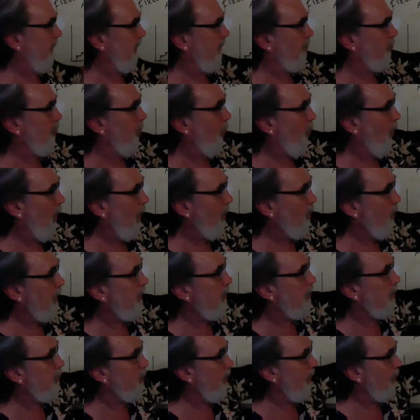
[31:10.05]
So one way
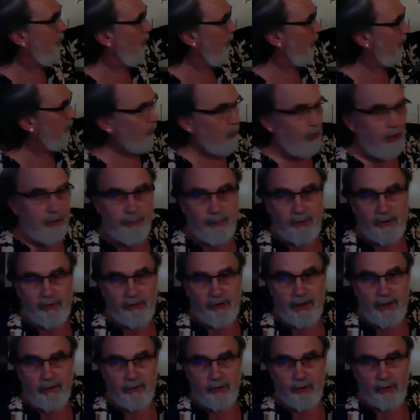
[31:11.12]
to do a reinforcement
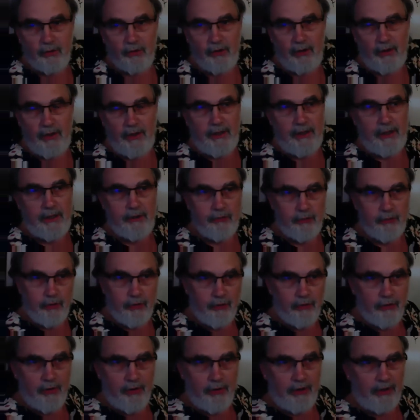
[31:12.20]
schedule is to
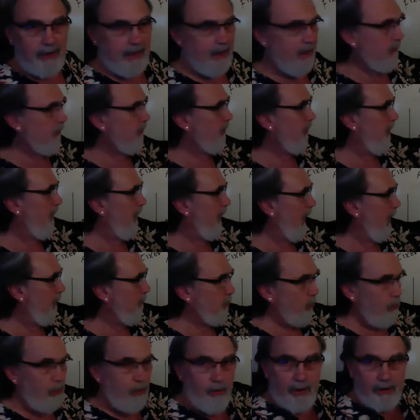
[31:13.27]
start it out and
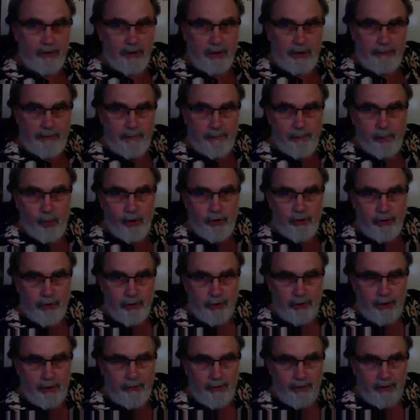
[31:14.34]
progressively push it
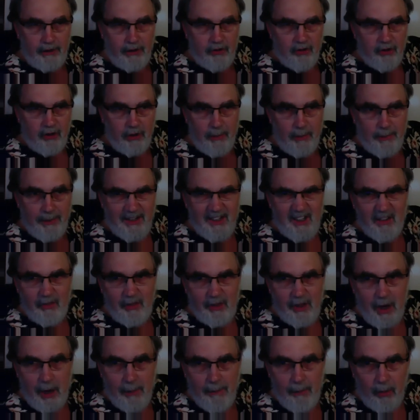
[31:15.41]
till you think you just about hit
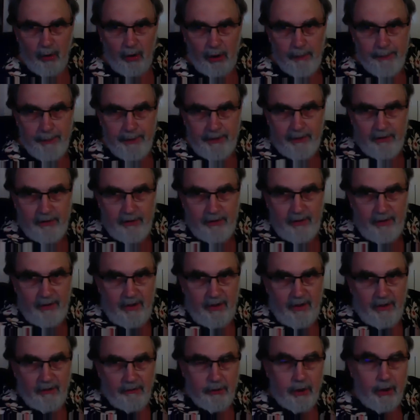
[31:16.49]
the upper limit.
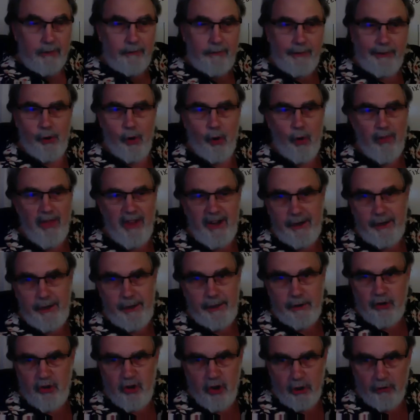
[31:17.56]
Sometimes they call that an
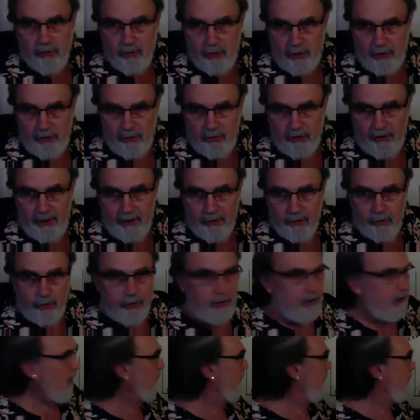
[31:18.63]
adjusting schedule. You
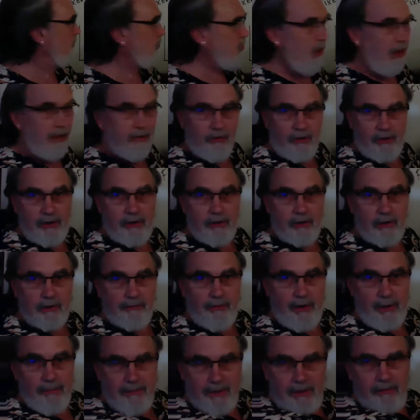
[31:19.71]
keep adjusting because if
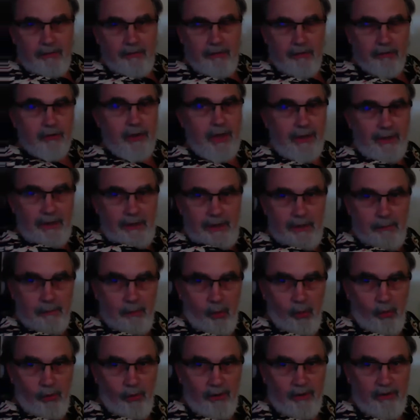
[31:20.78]
I'm getting this, I can get
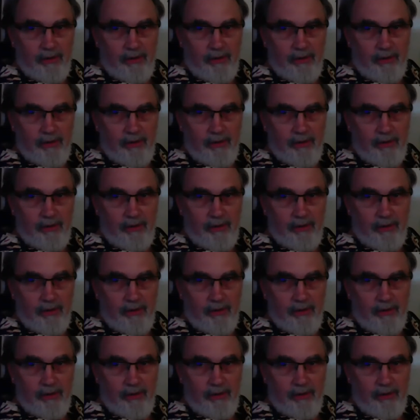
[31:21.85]
more.